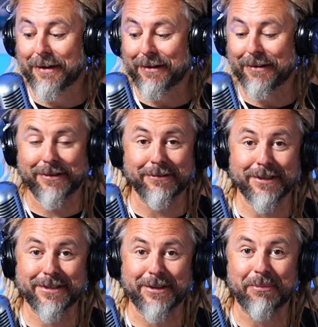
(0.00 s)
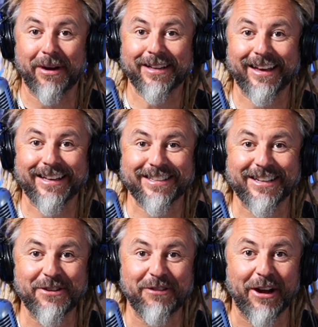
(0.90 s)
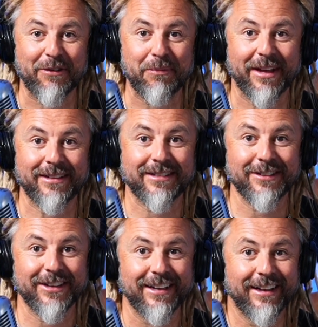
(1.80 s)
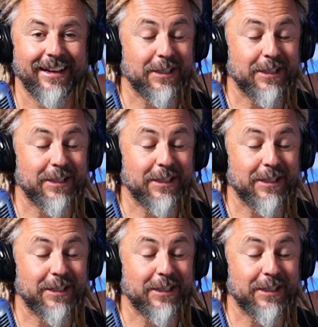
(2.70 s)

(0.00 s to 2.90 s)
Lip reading: listen to the podcast and you've ever been to